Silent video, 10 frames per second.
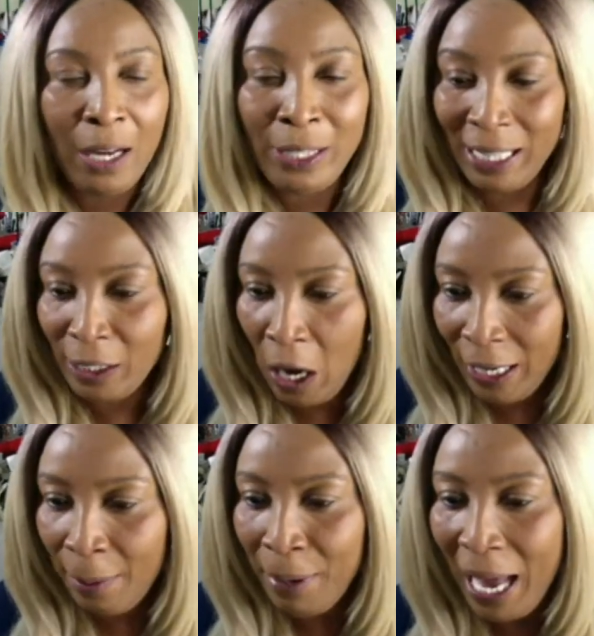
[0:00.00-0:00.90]
That's
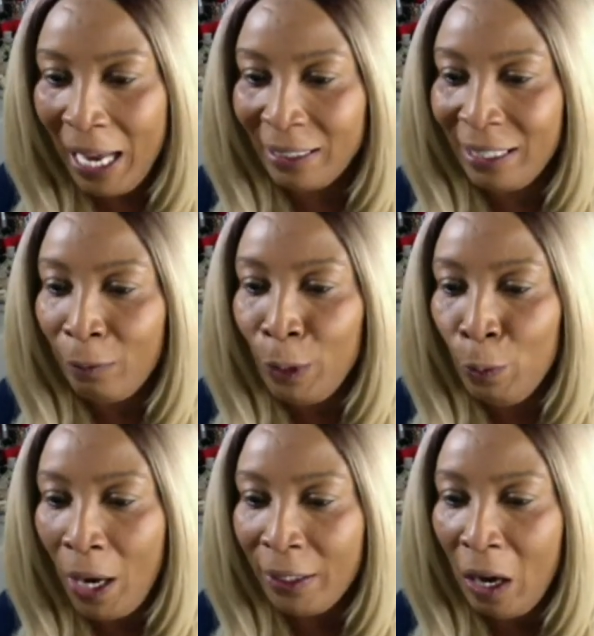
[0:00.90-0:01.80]
all I'm asking, and we
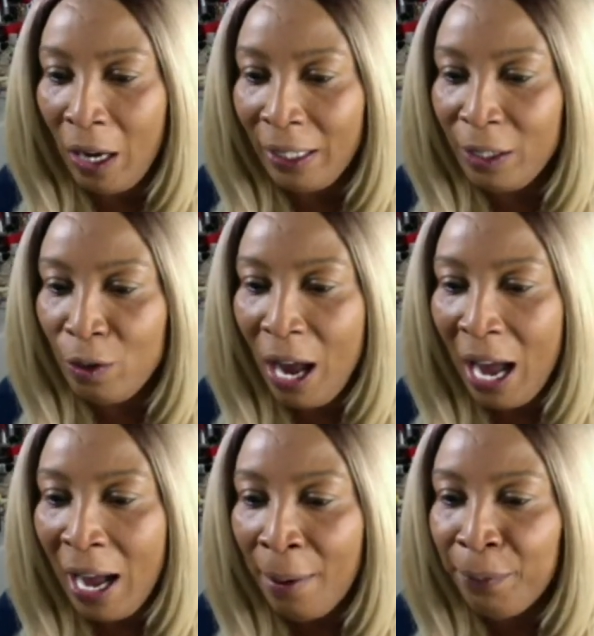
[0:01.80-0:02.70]
want all of you
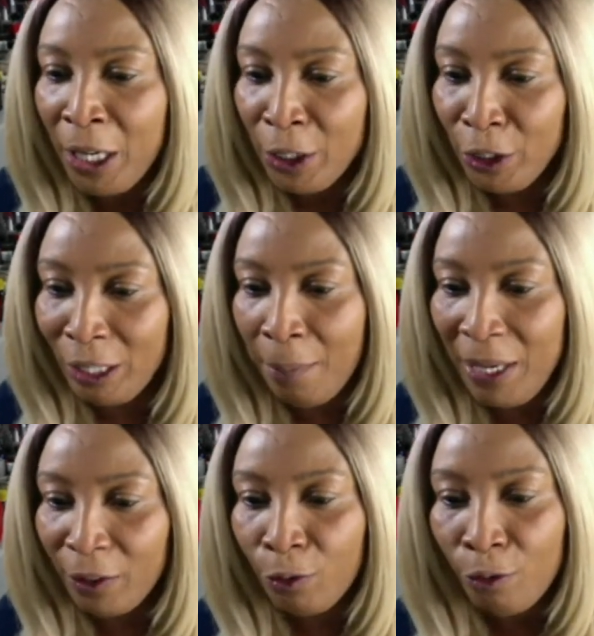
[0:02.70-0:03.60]
to
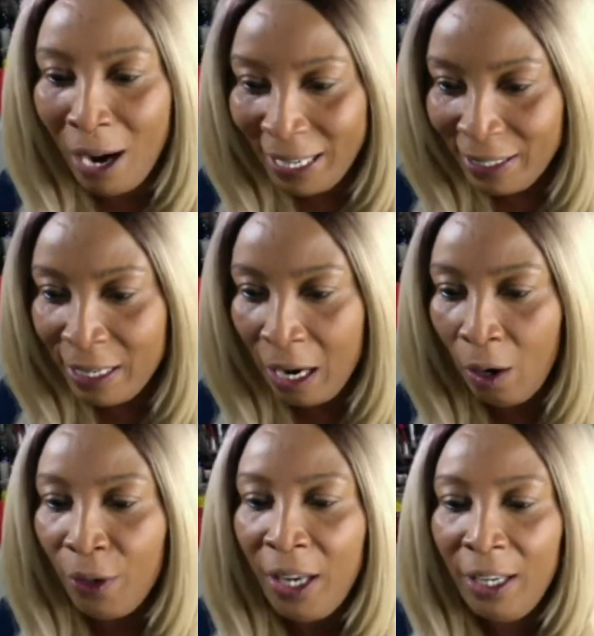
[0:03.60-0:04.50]
comment right
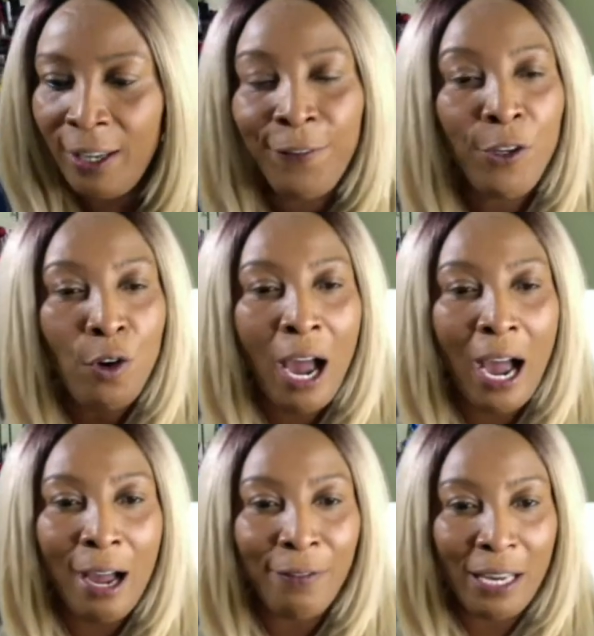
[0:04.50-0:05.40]
now. If you
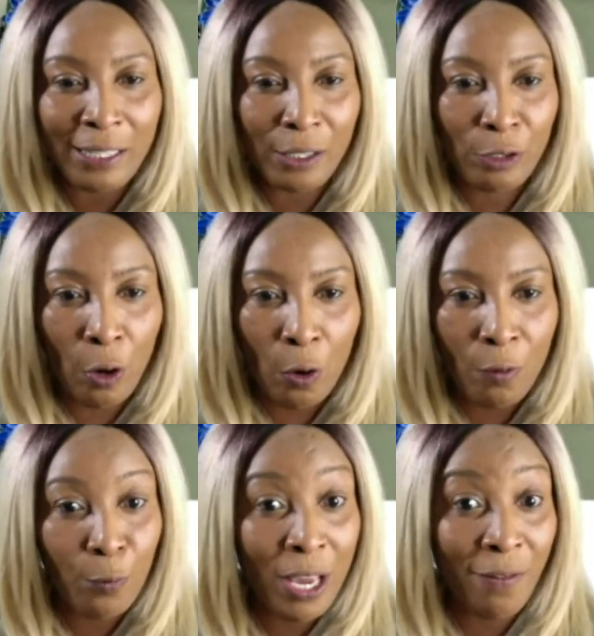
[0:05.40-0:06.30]
have a
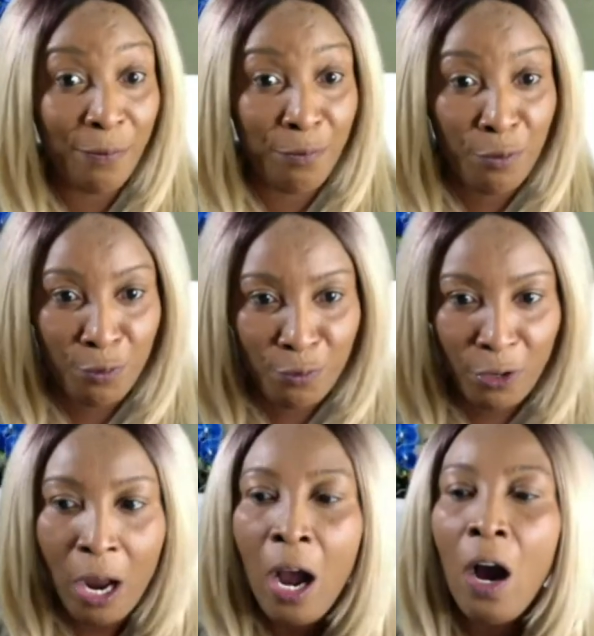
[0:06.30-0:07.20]
stove, we
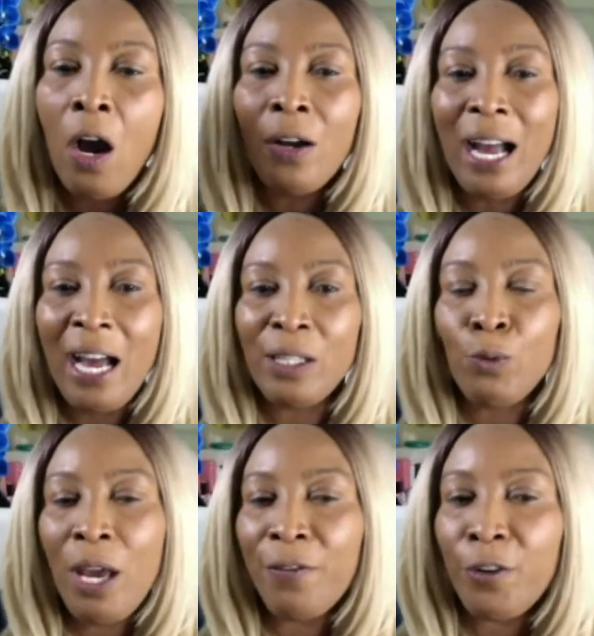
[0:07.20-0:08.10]

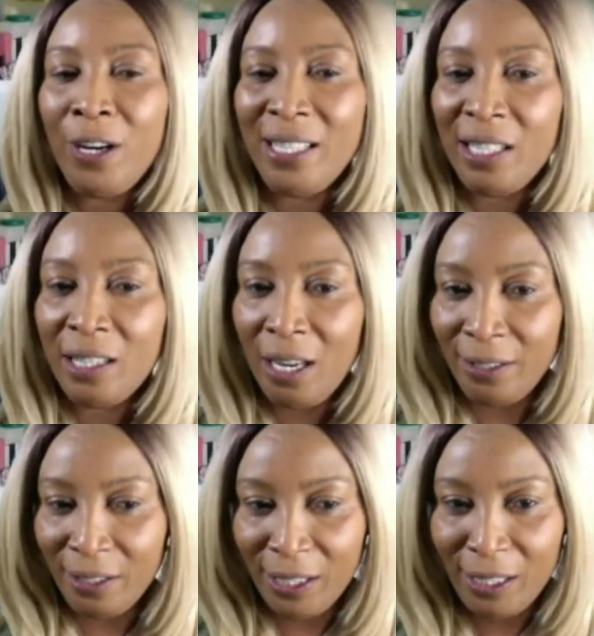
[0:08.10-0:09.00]
have crazy
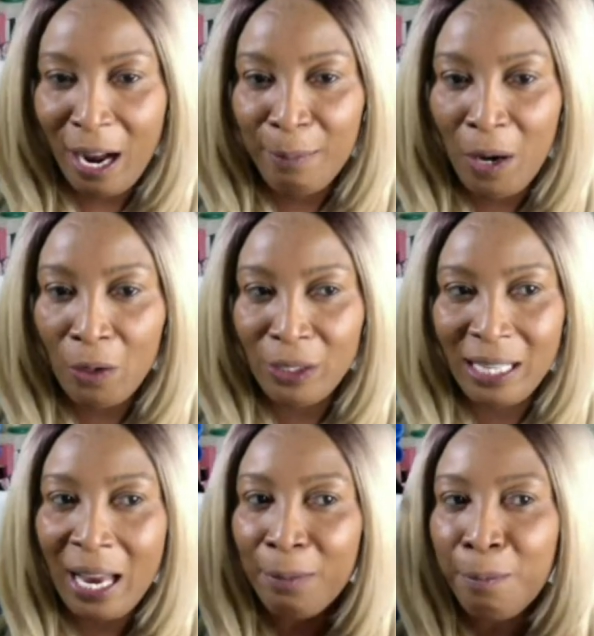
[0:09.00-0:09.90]
thunderstorm
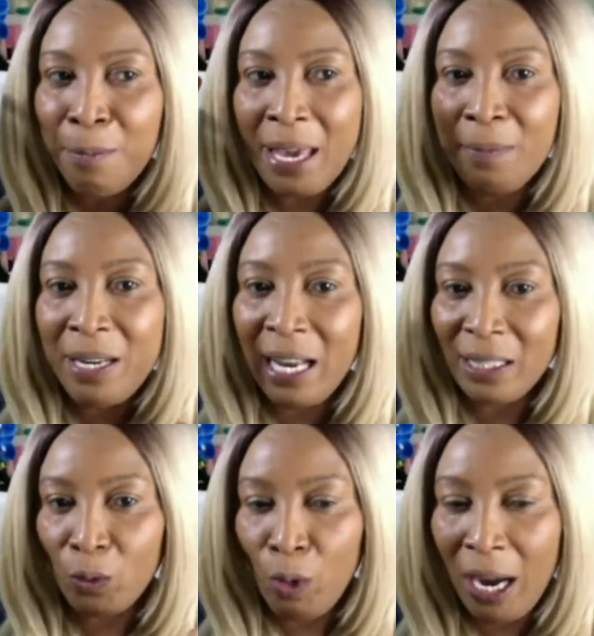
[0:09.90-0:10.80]
outside. Maybe
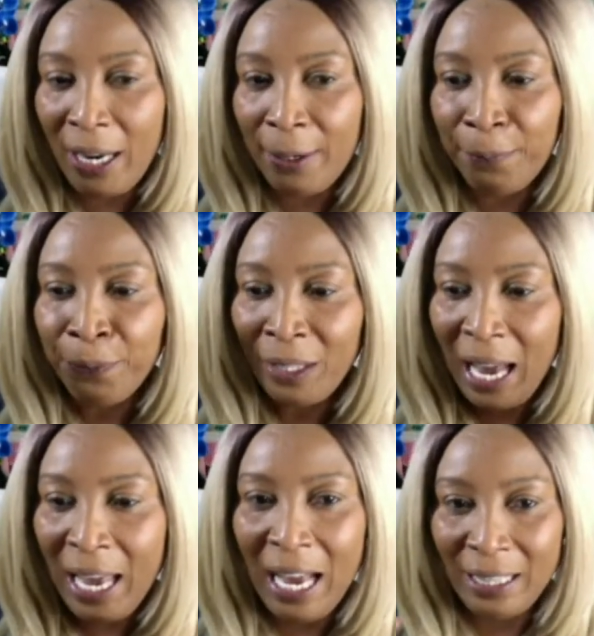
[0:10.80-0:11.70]
that's why
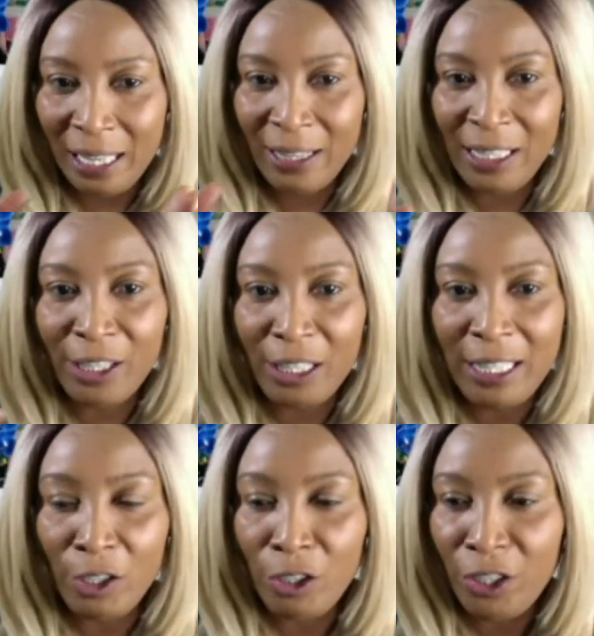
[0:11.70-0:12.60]
I had this
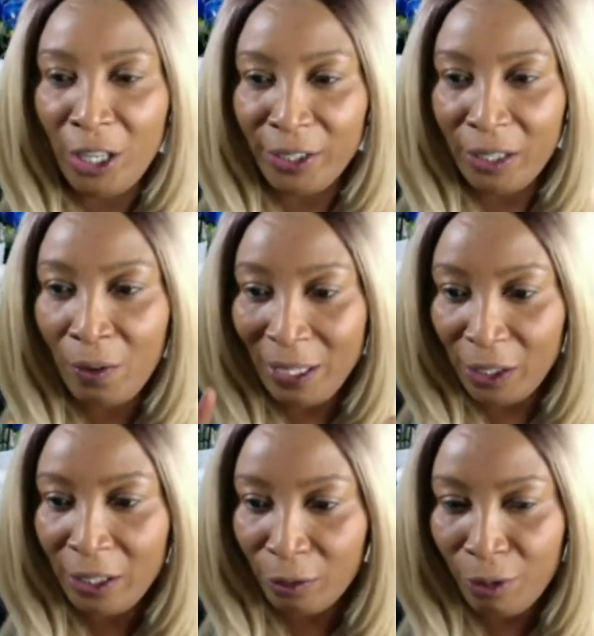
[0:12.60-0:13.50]
issue just now. I
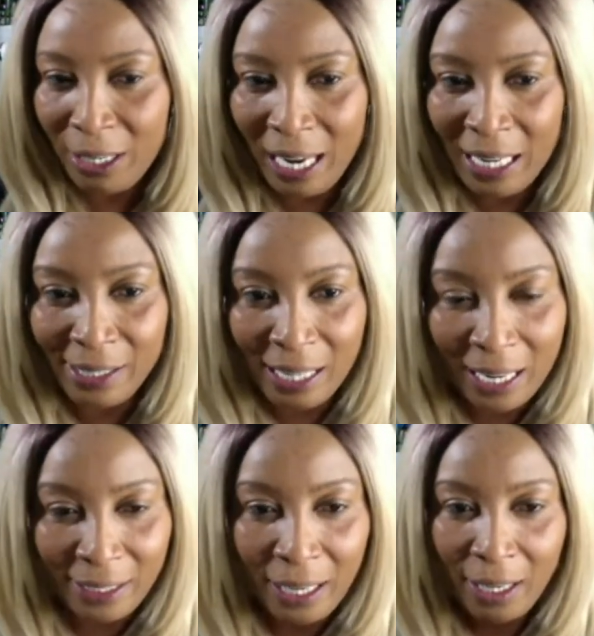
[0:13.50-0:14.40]
just realized
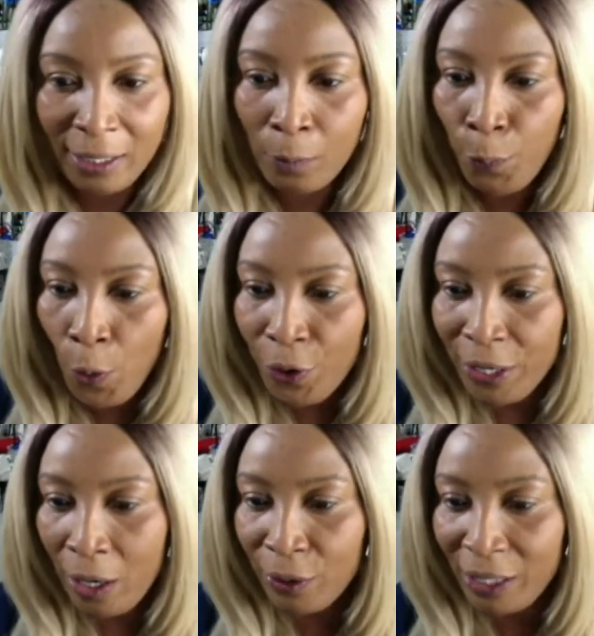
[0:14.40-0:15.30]
that it's
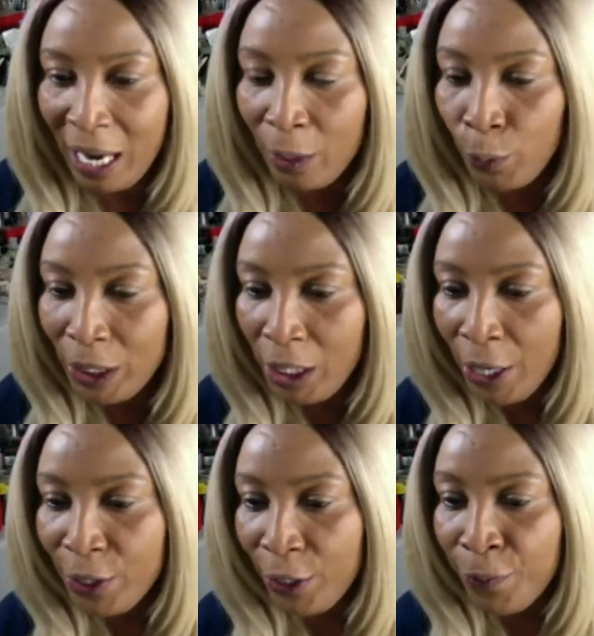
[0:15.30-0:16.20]
pouring outside with
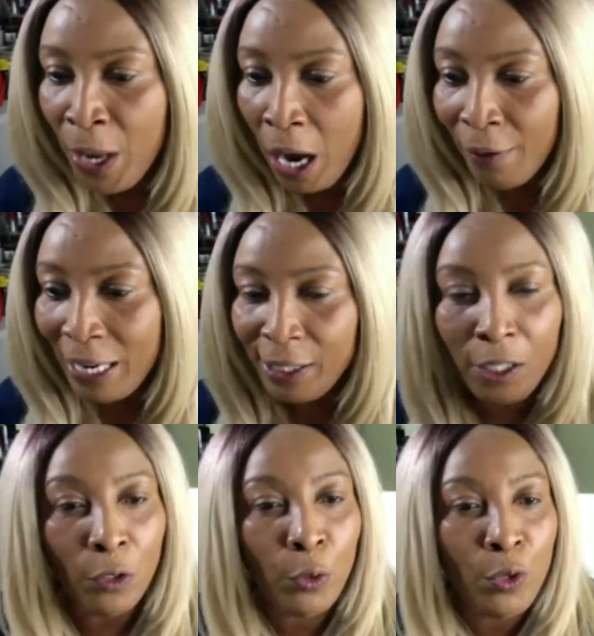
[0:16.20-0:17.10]
thunder. All right,
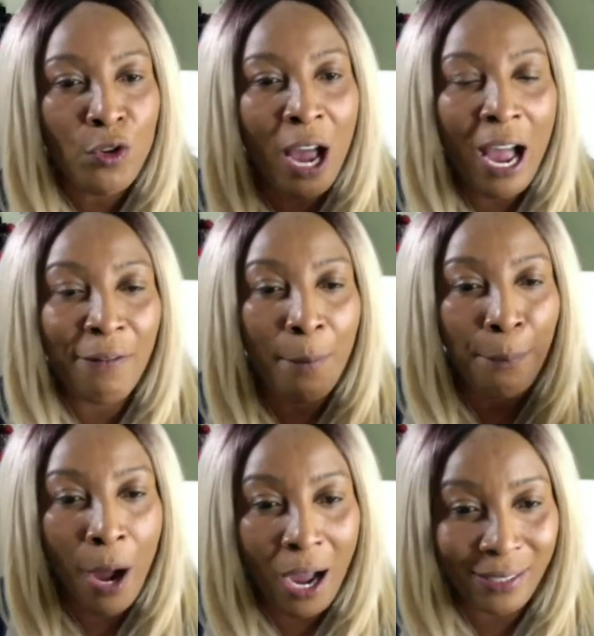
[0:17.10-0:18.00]
so do you have a
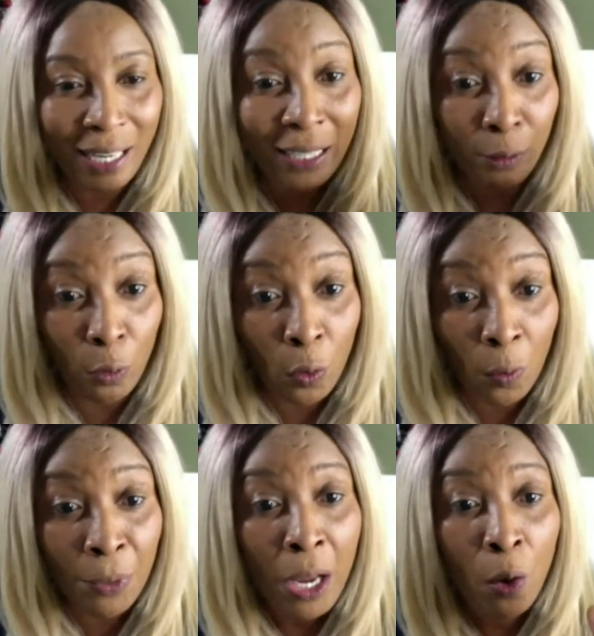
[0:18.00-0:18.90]
pot at
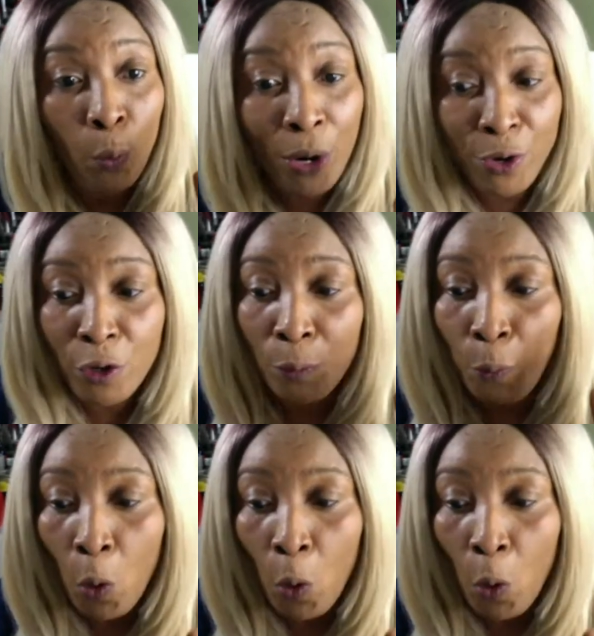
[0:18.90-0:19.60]
home where you could